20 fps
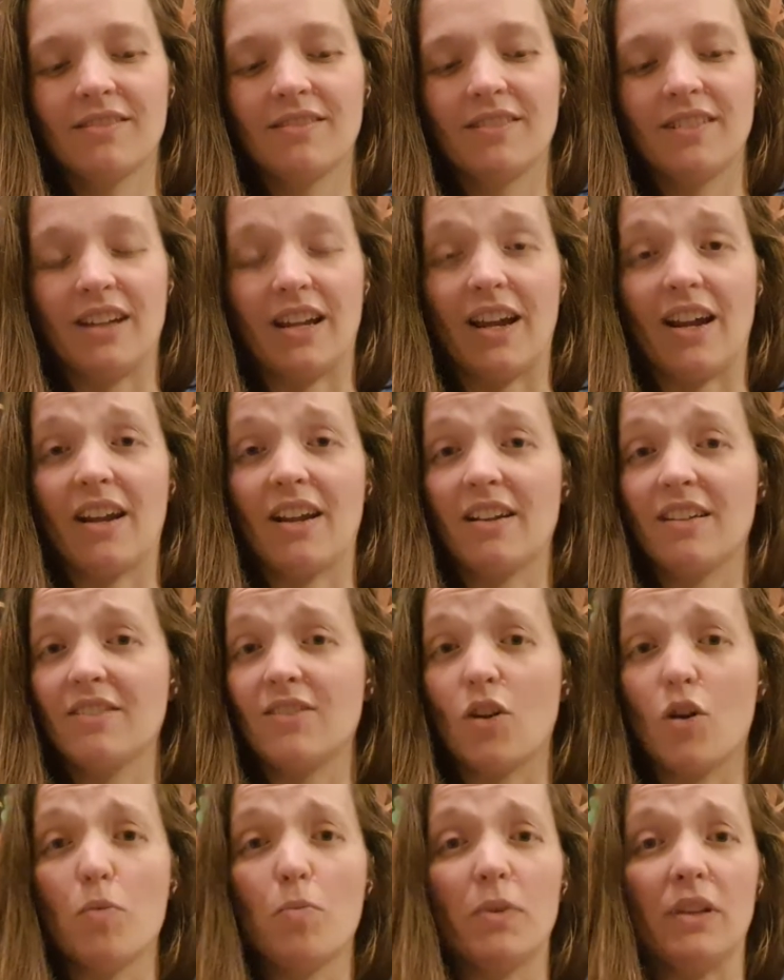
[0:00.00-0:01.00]
And I
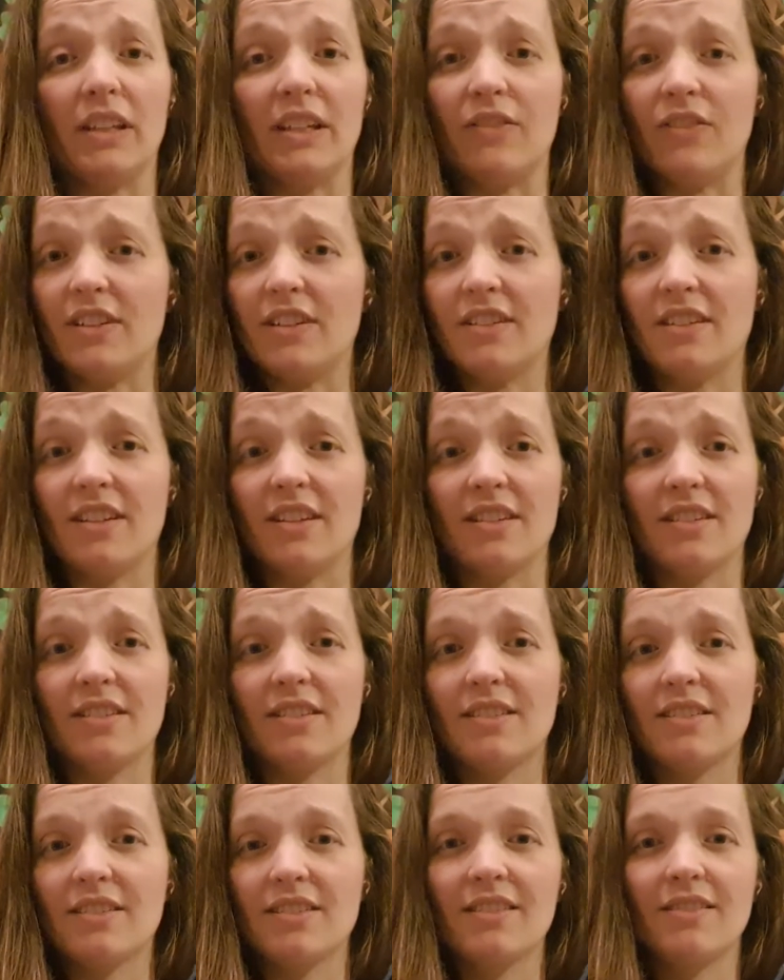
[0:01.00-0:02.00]
don't believe it's
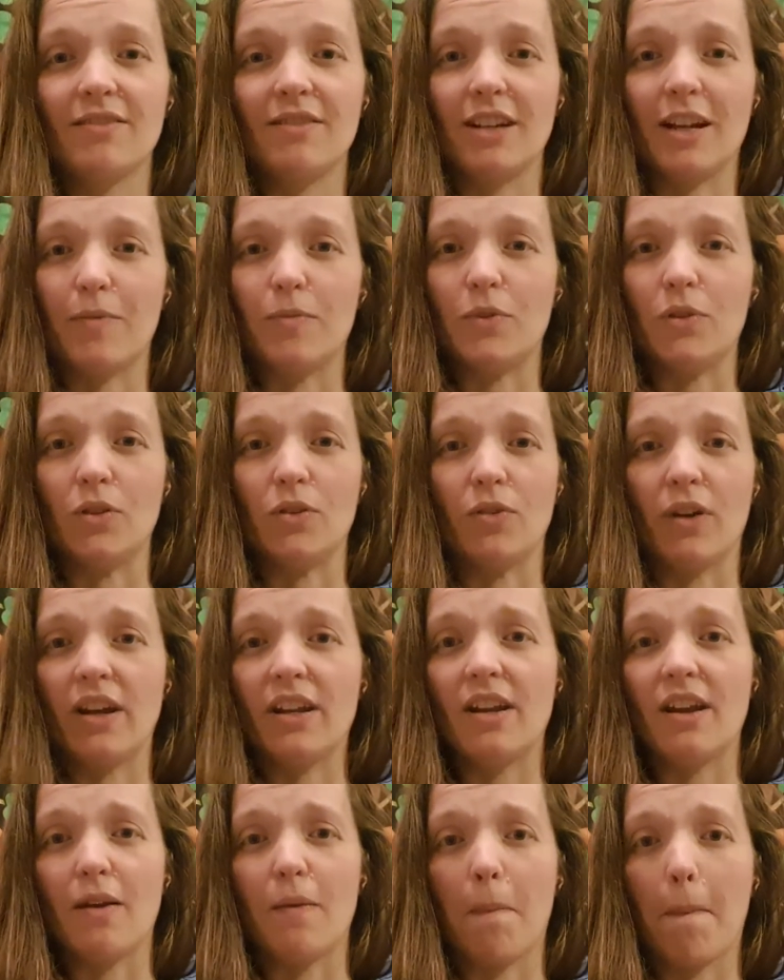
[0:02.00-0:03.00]
this, what I'm doing right now.